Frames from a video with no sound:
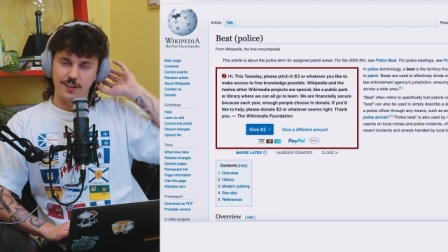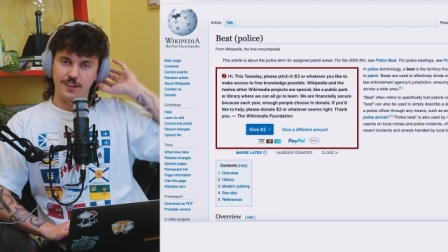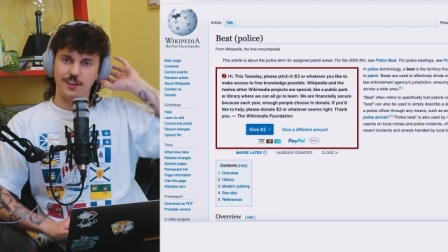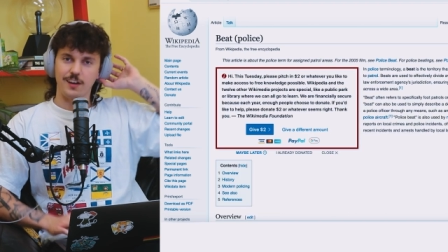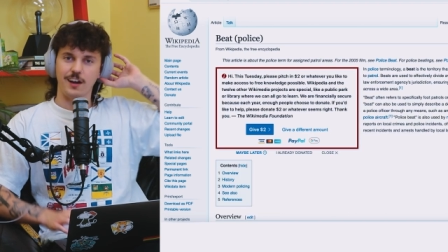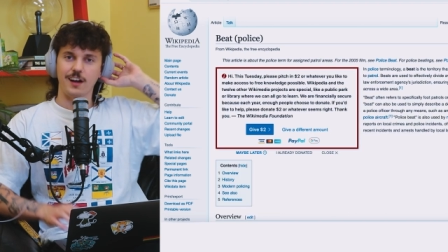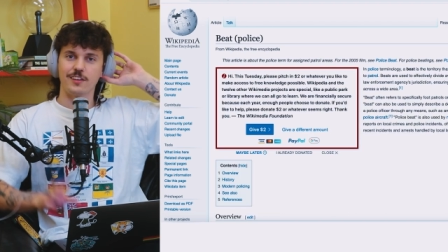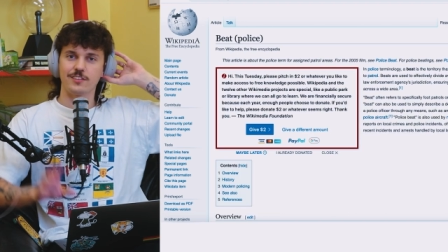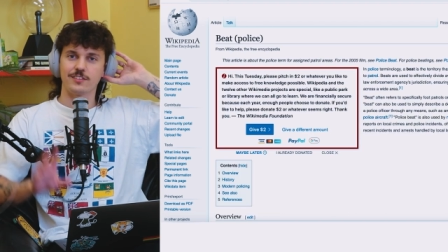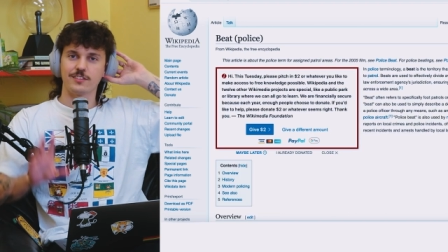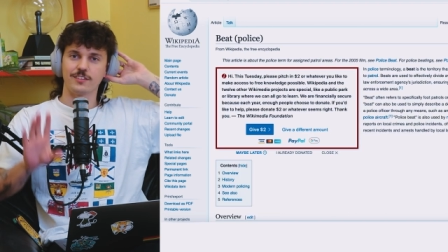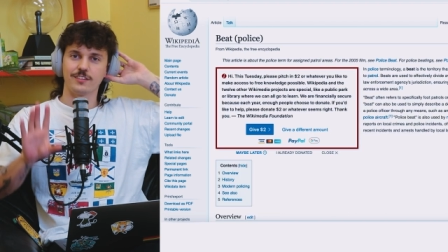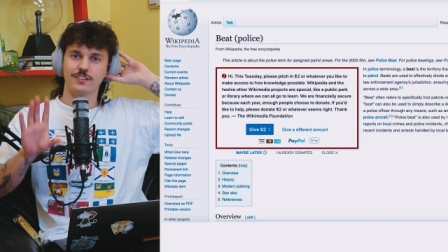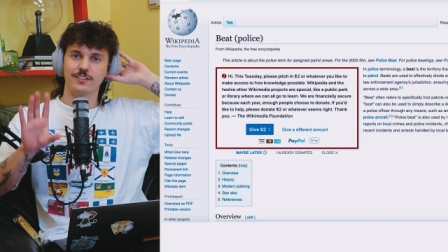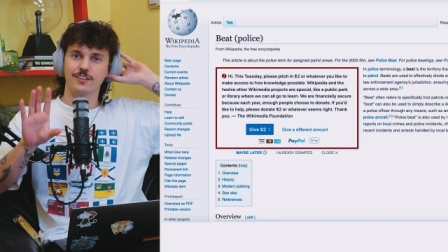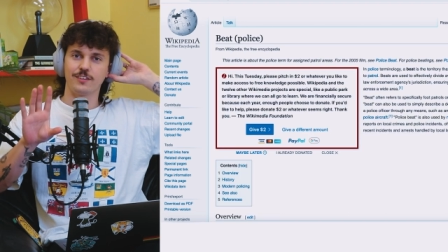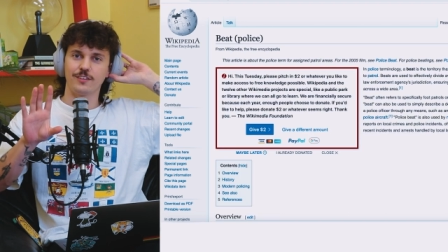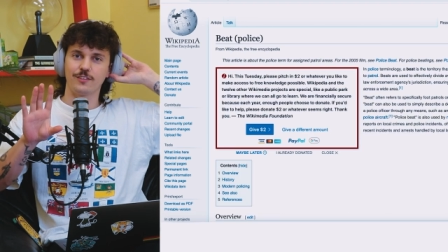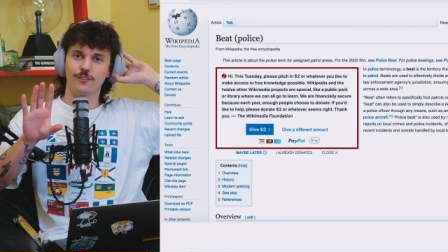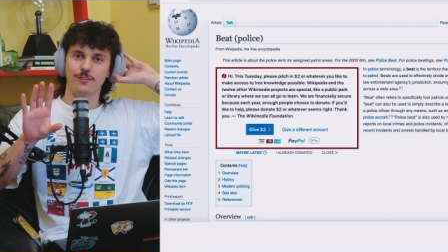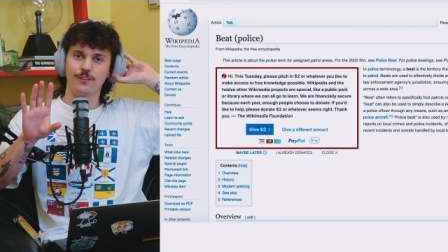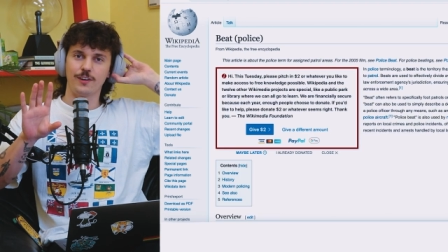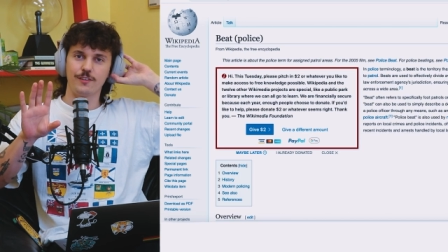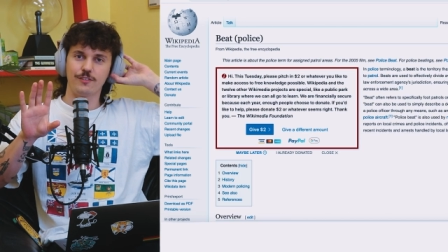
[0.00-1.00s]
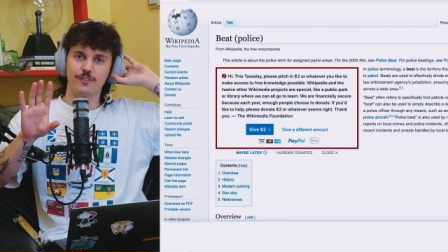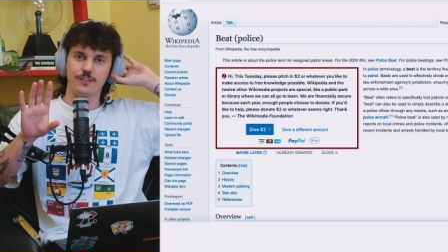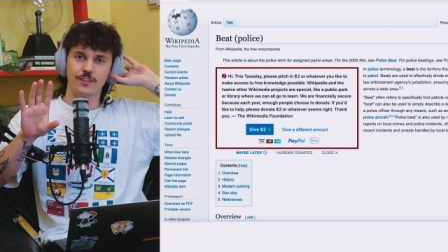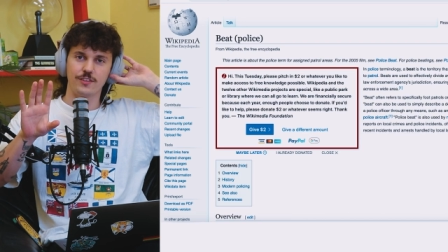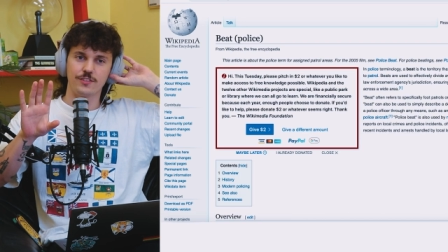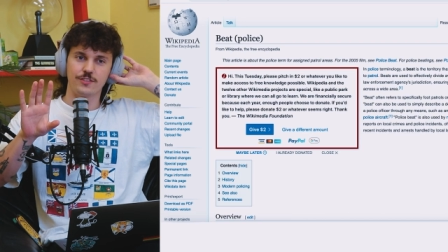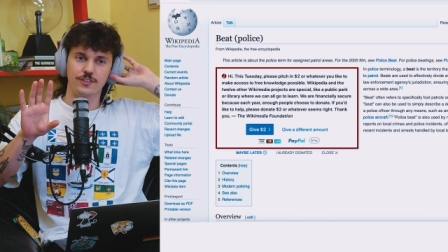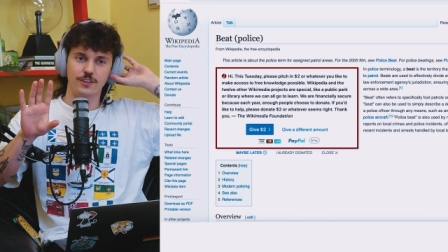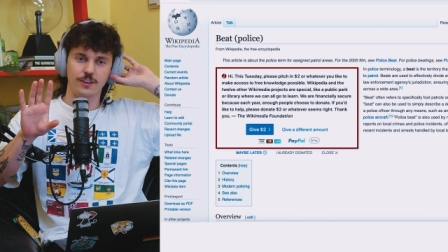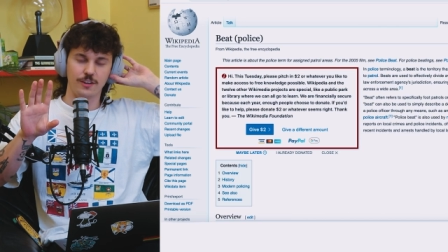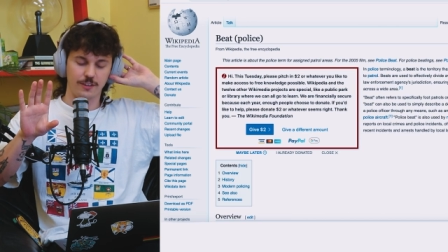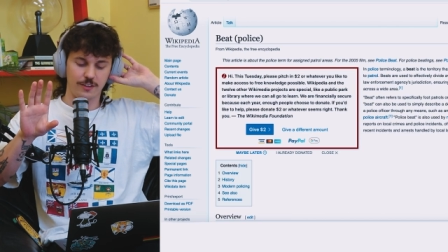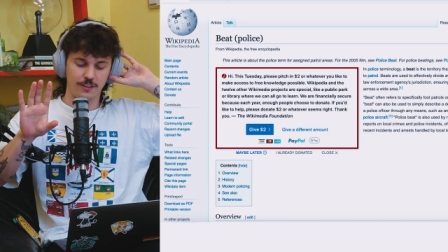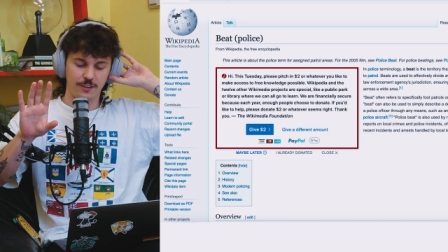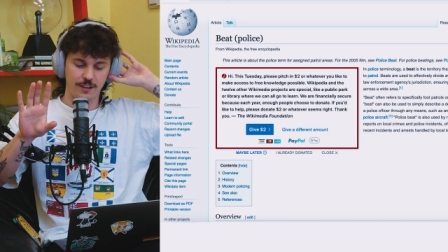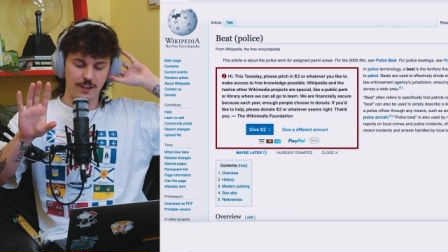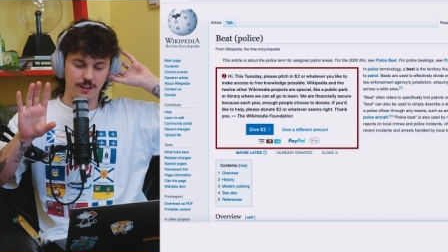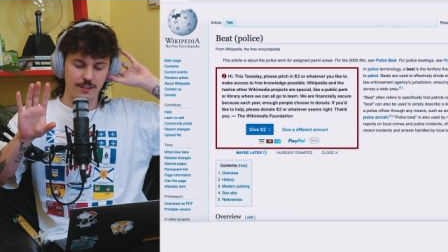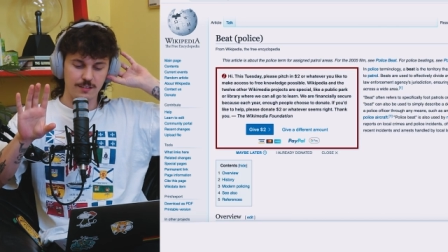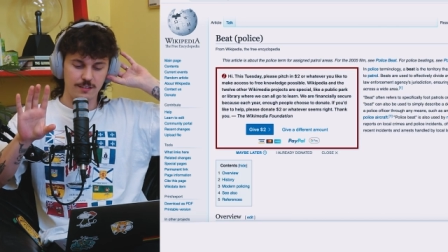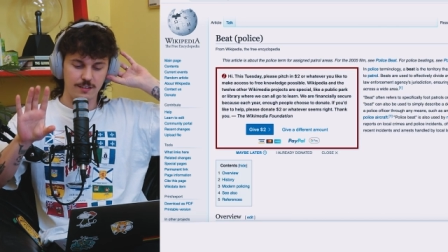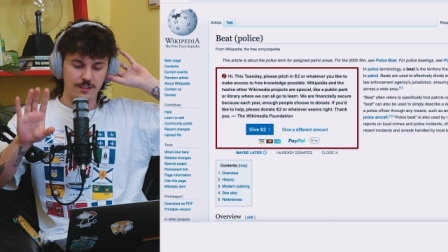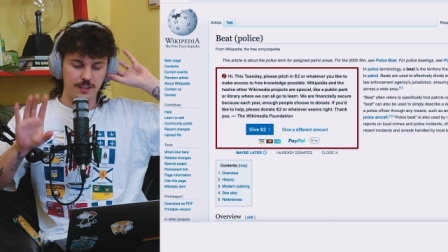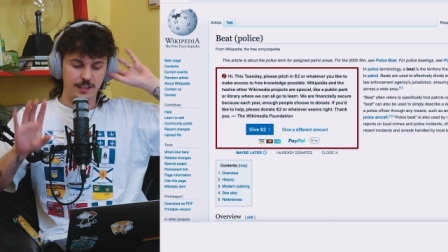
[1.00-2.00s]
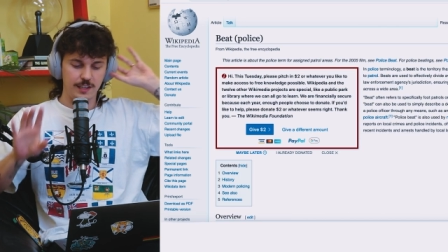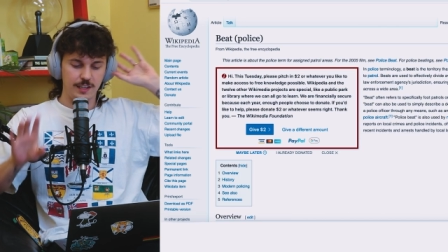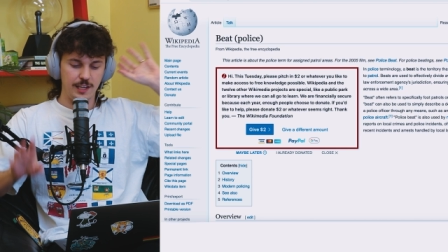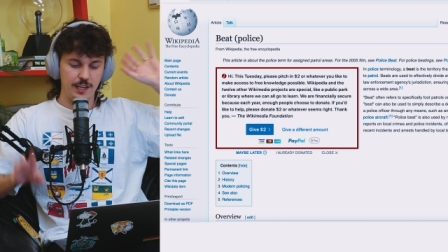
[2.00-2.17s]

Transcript: Guys, wait for this joke, okay?